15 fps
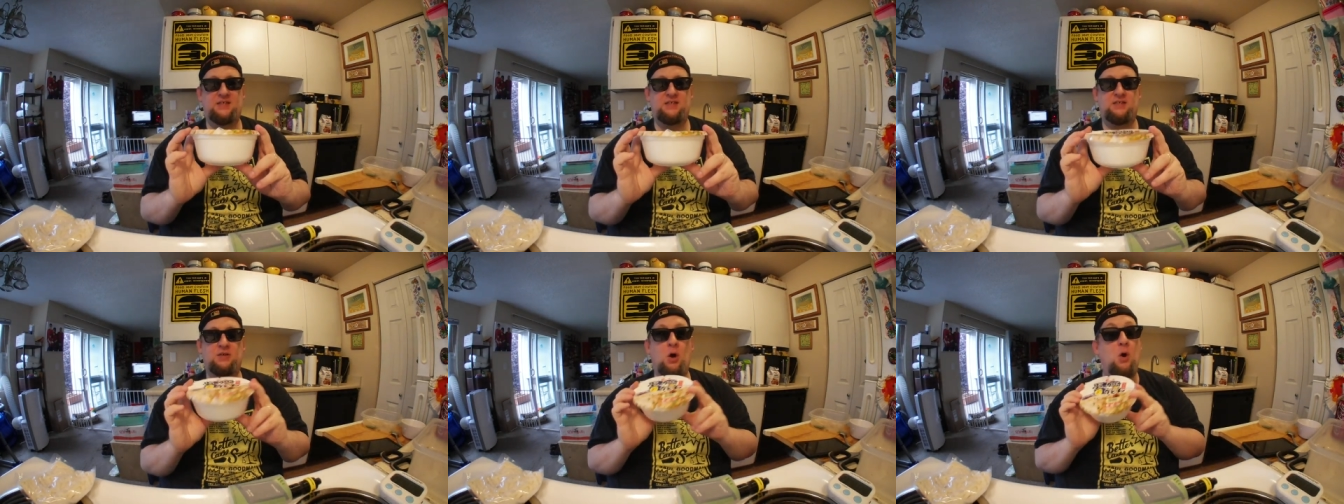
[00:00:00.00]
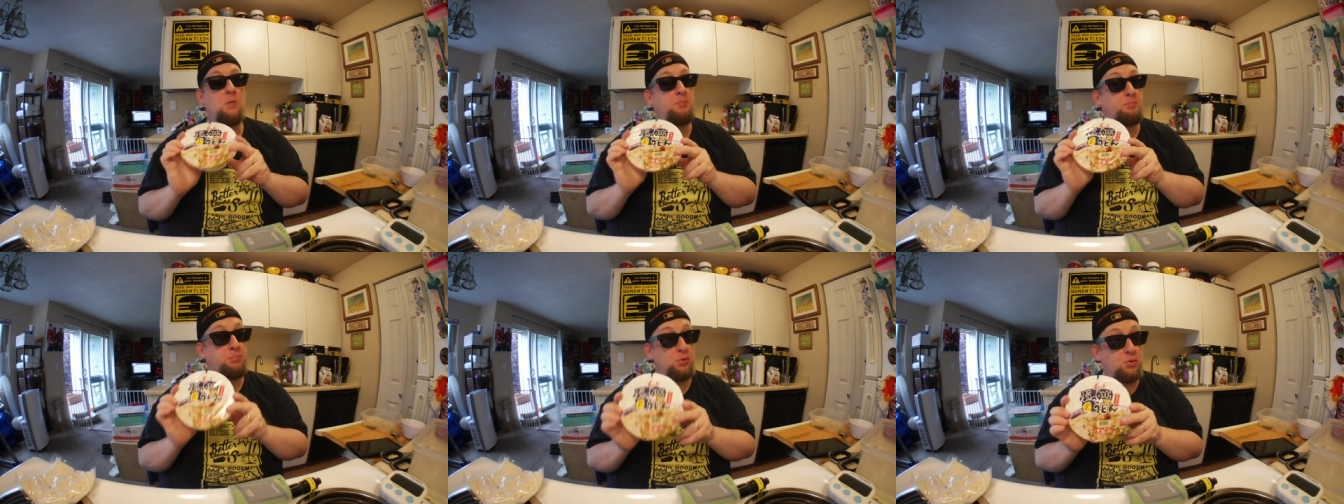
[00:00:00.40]
is
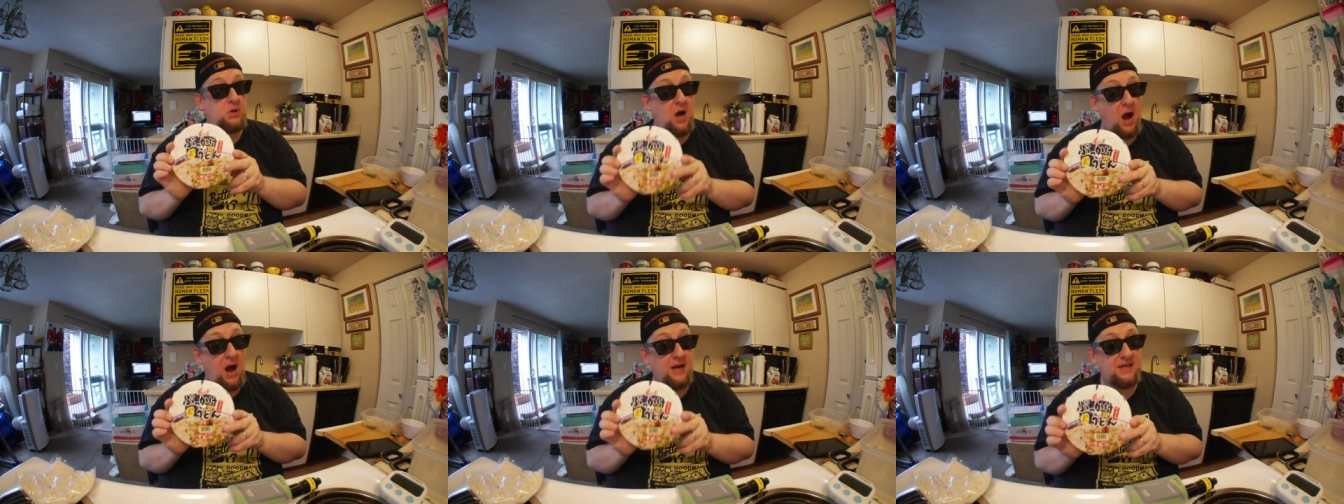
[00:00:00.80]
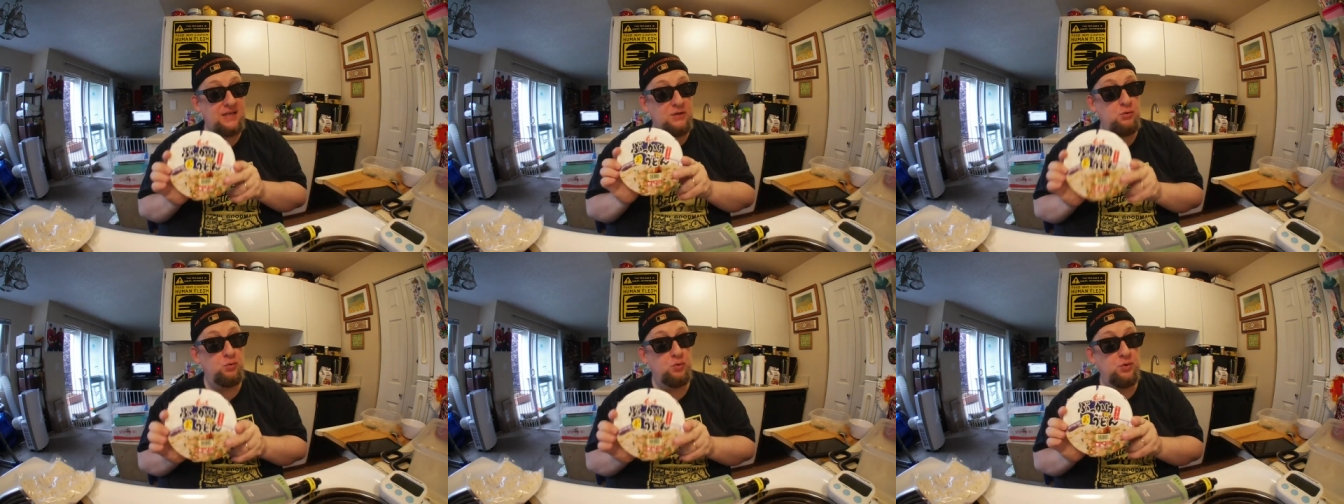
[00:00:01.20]

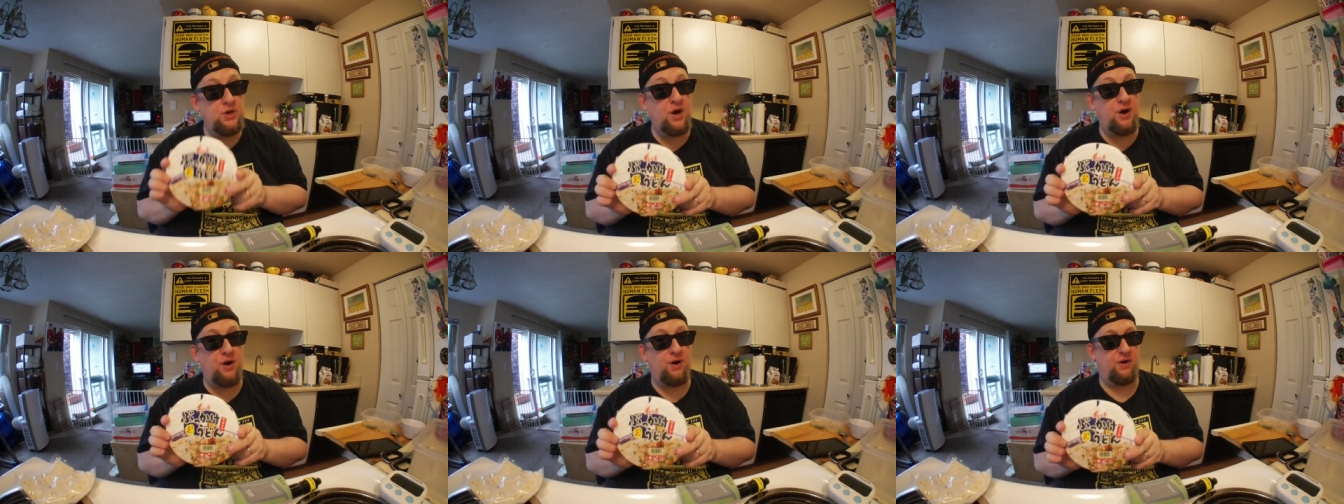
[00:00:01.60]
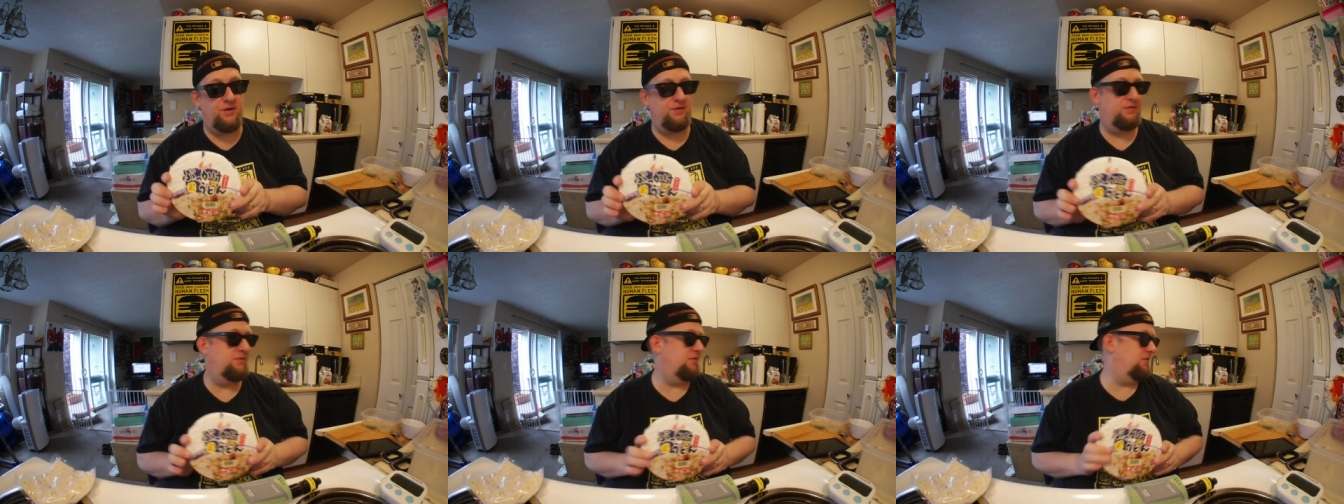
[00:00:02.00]
Bukkake Udon.
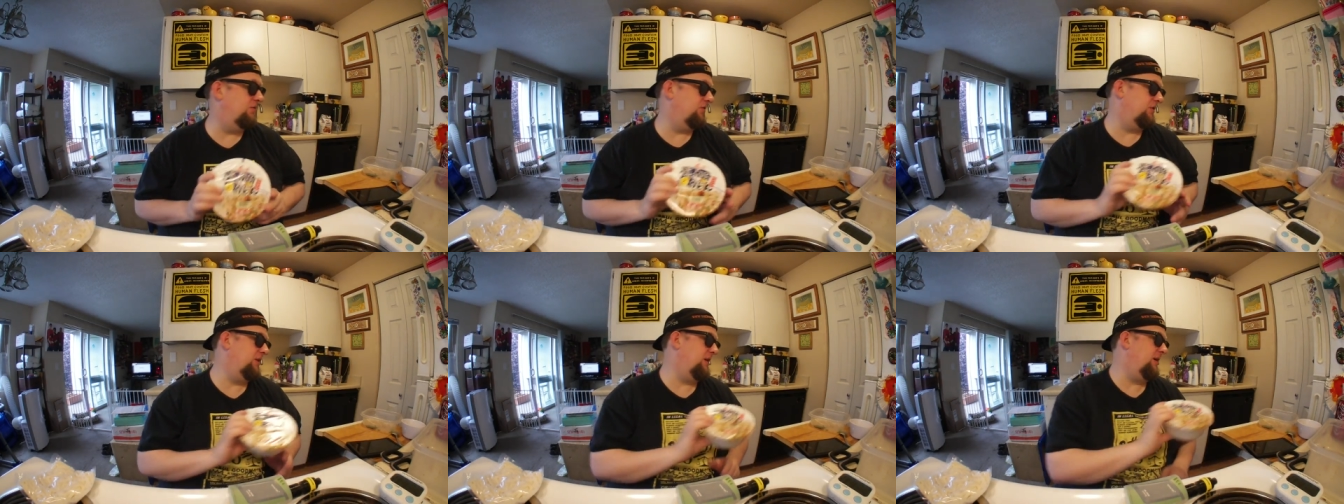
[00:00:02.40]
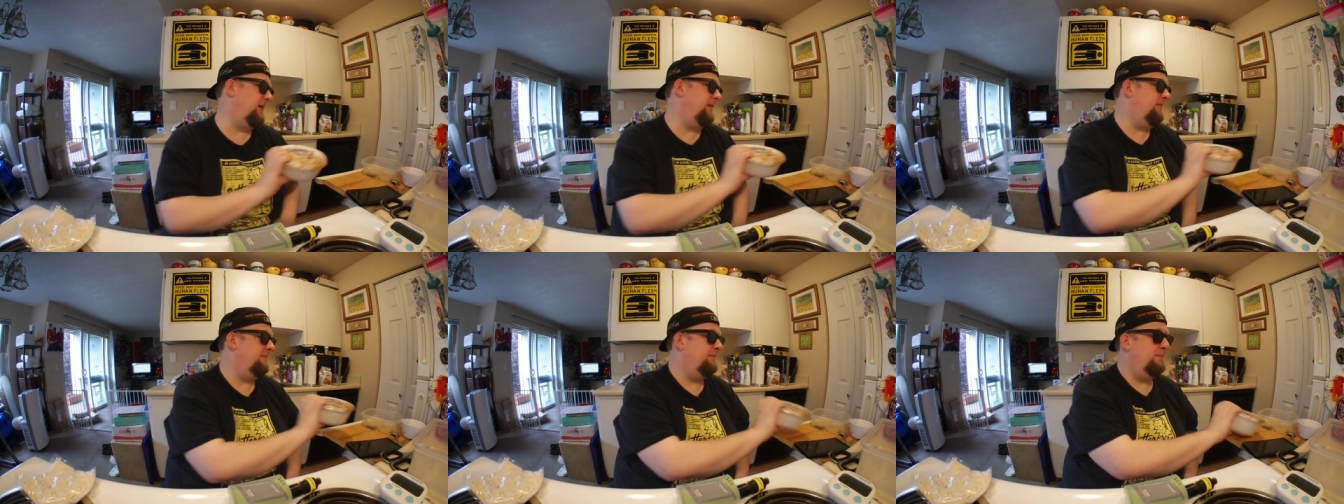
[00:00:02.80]
Okay?